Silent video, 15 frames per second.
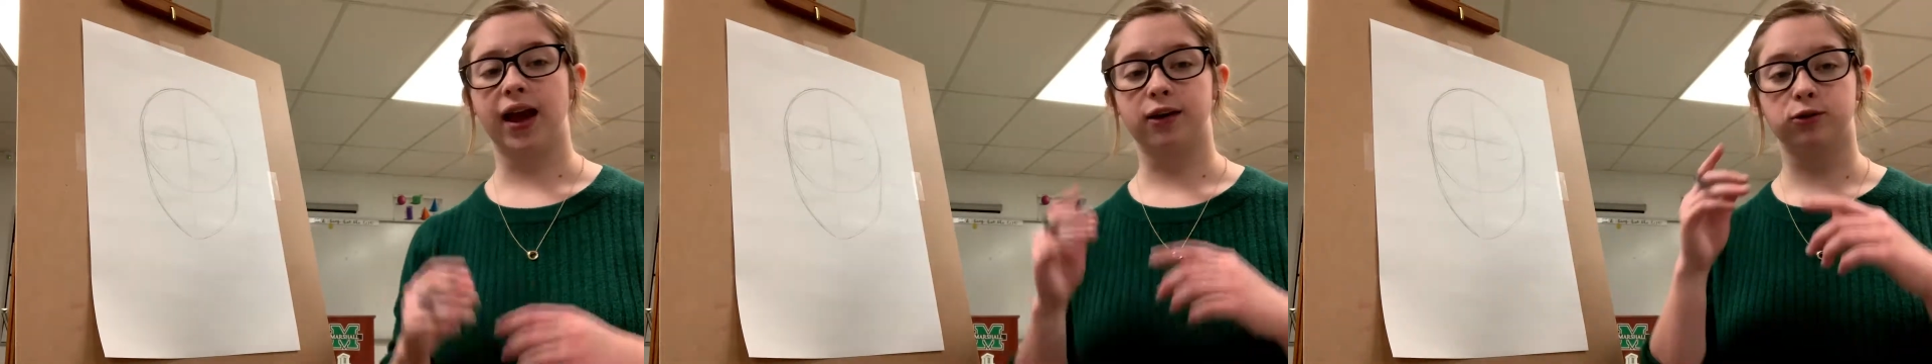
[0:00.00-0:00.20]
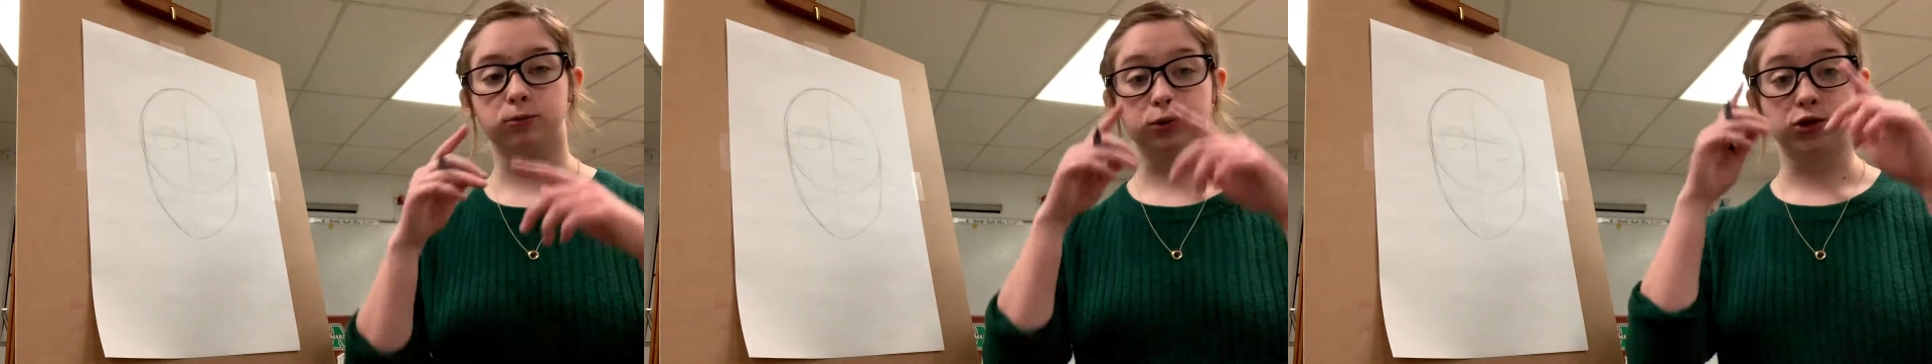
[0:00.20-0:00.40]

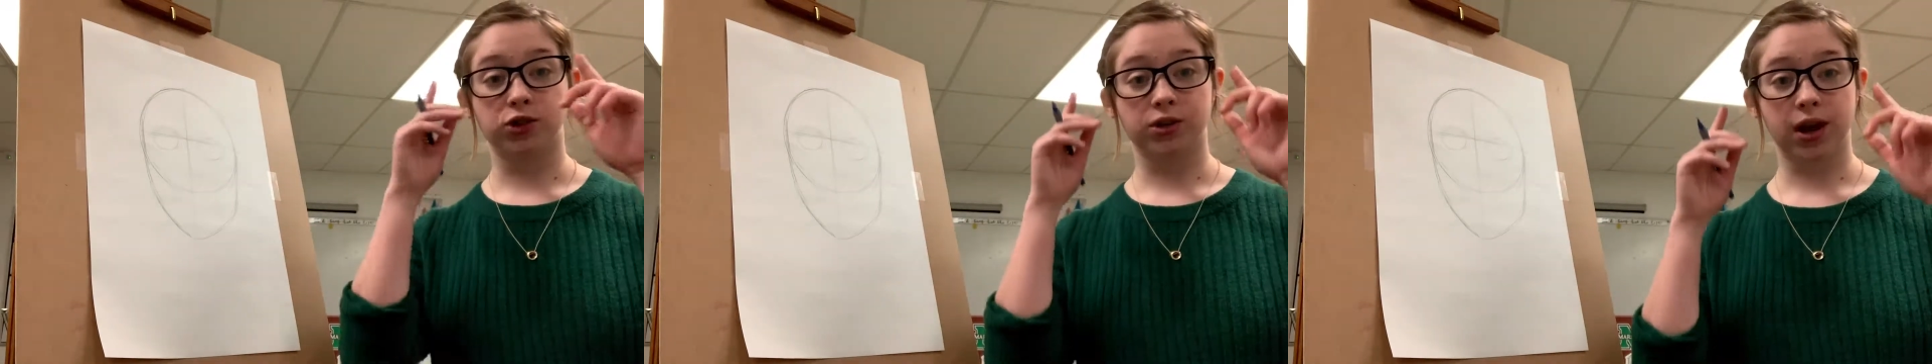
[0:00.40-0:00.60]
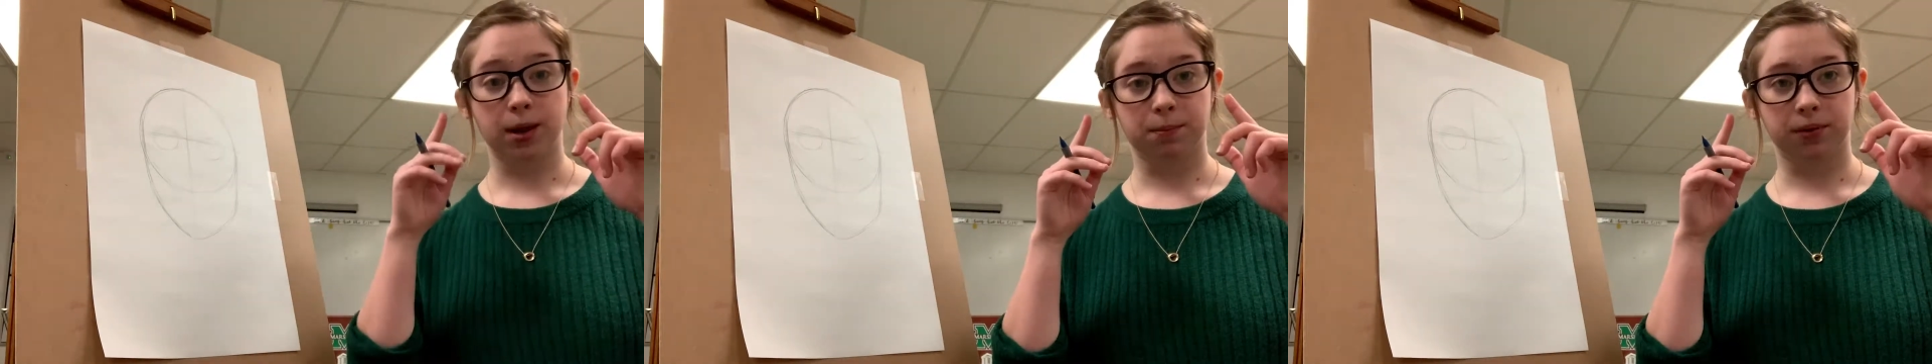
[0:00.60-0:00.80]
actual
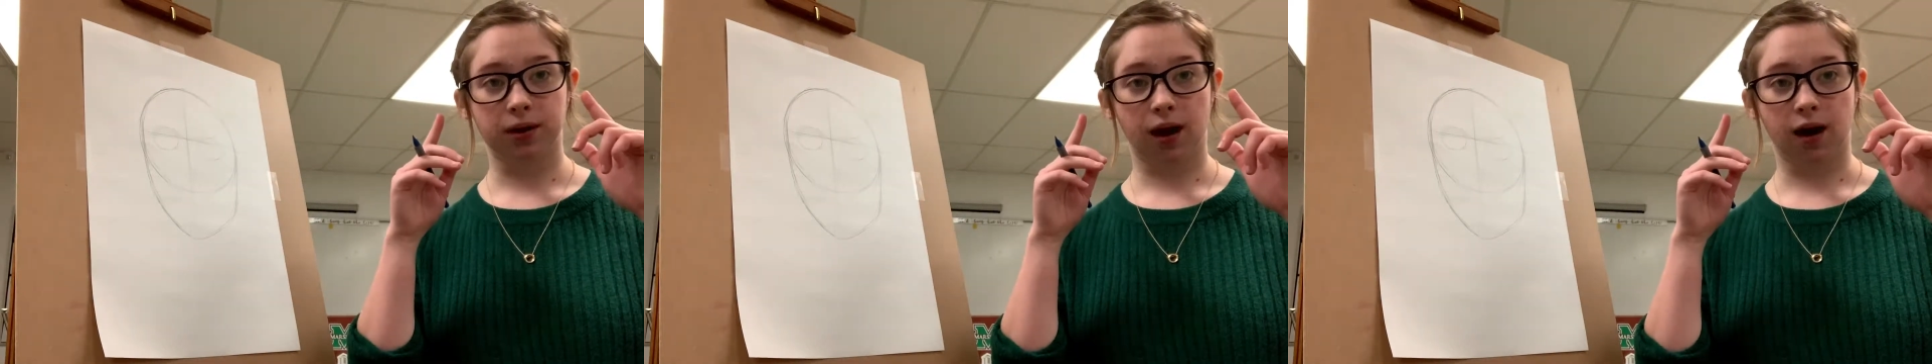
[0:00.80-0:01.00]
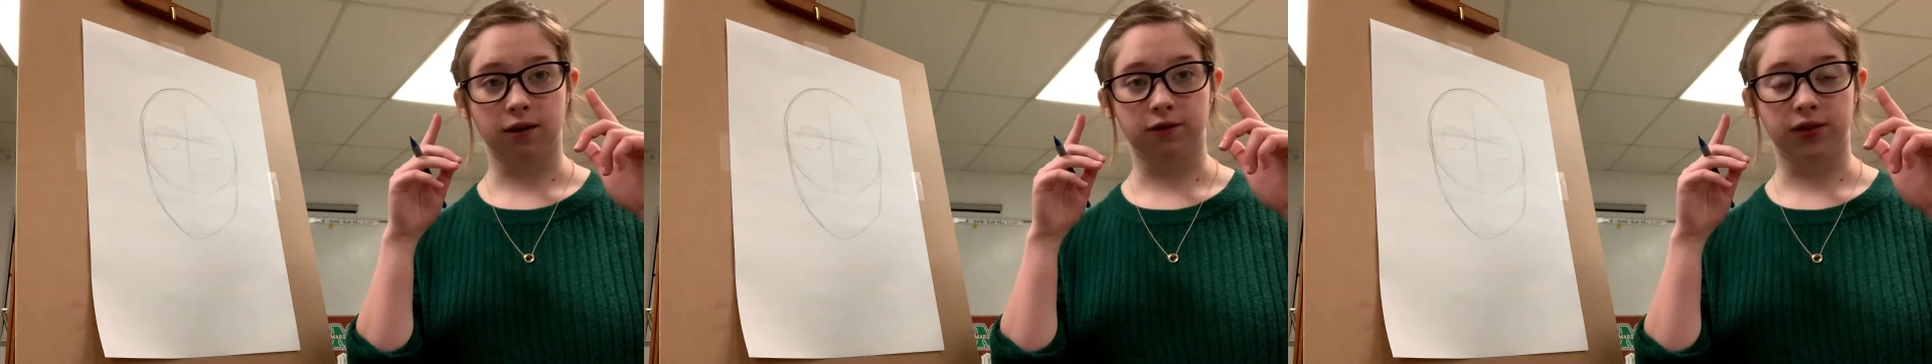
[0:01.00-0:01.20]
shape
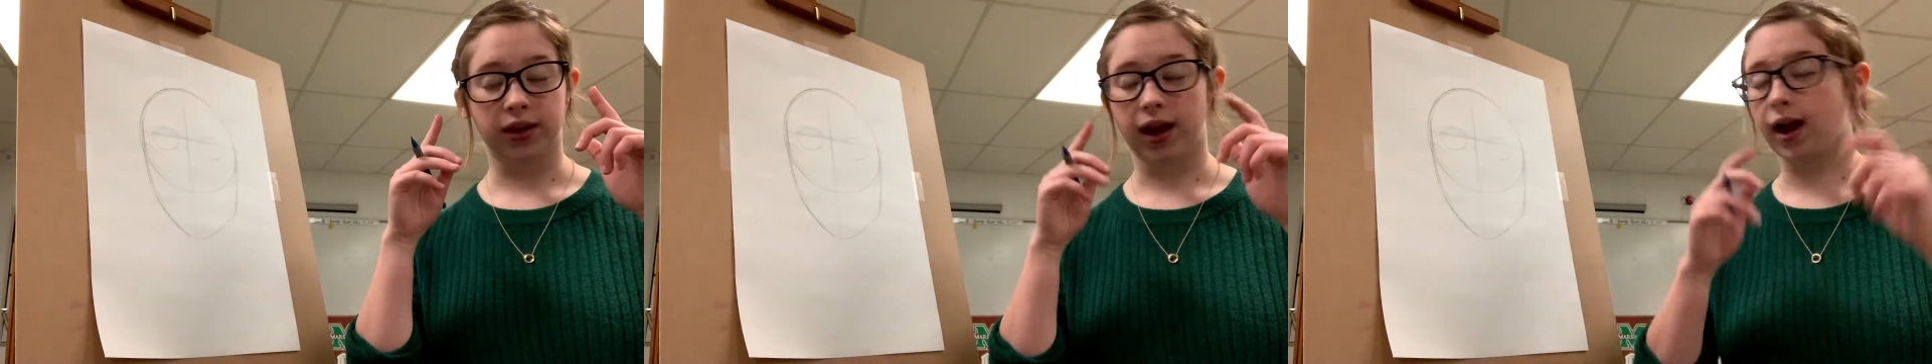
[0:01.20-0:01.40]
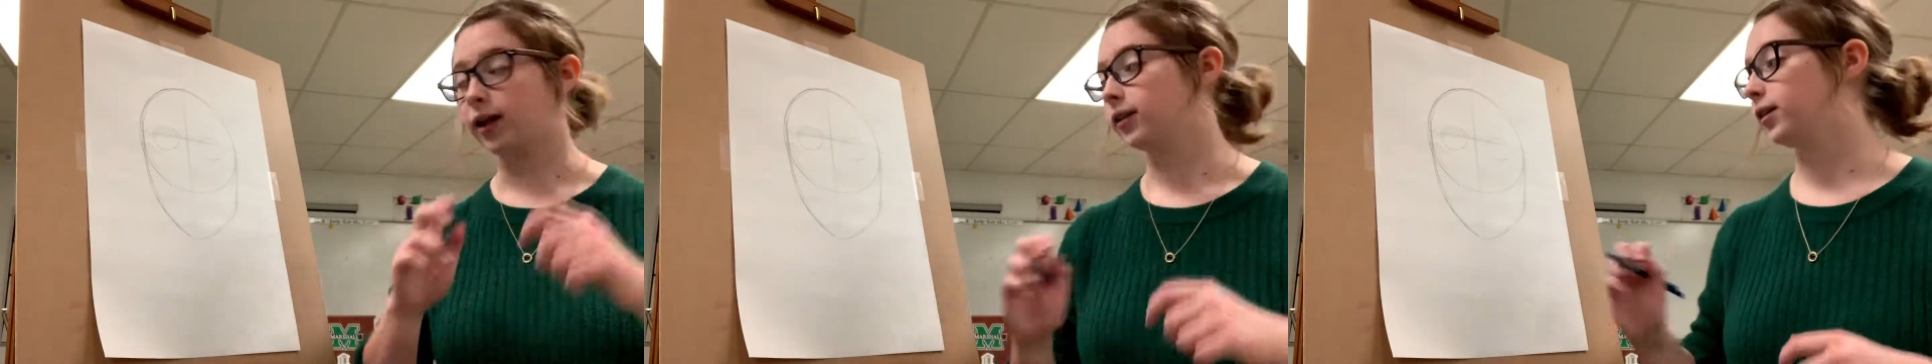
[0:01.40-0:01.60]
of
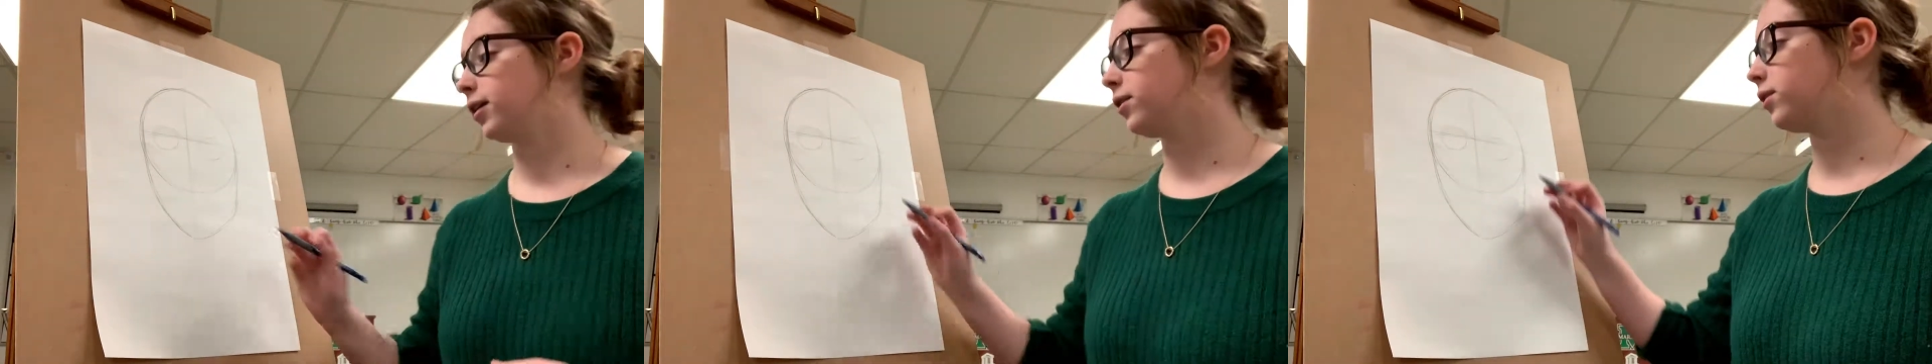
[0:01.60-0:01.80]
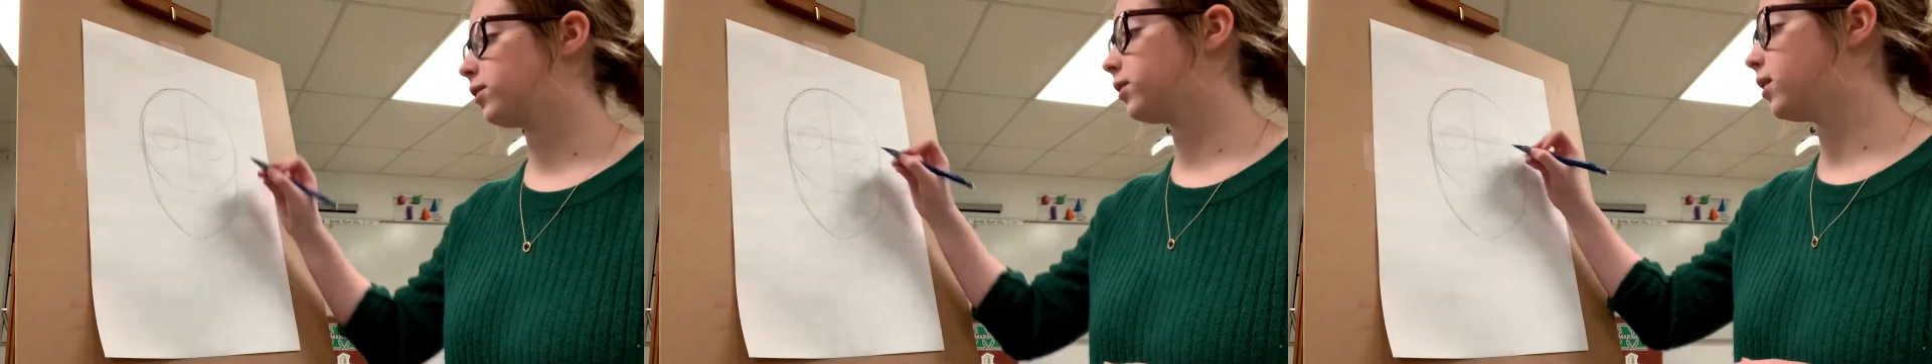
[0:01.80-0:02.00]
the
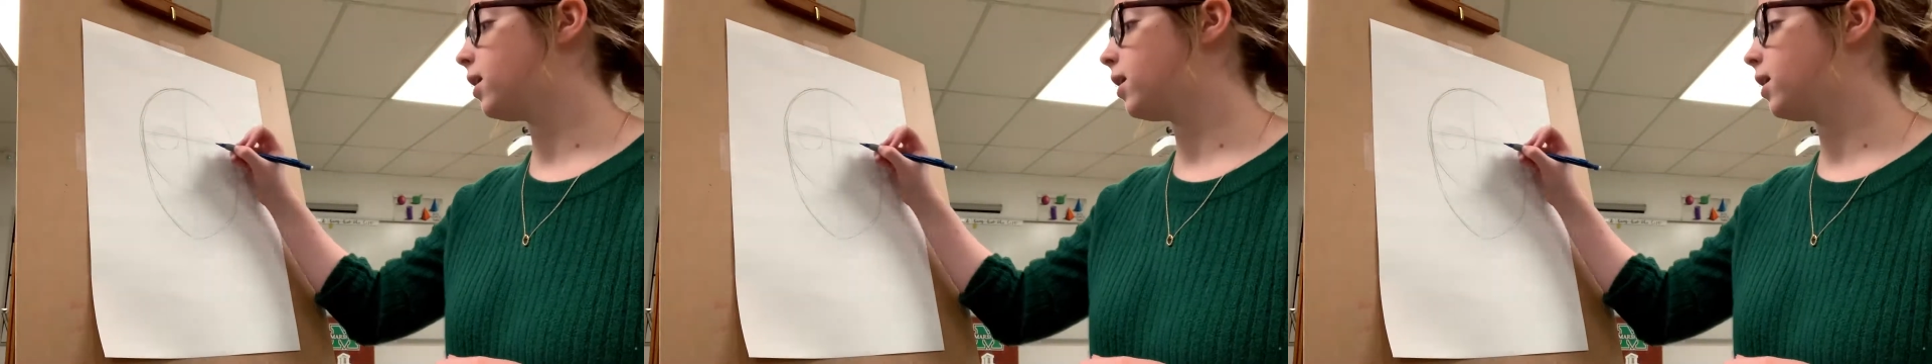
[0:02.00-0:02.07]
eyelids.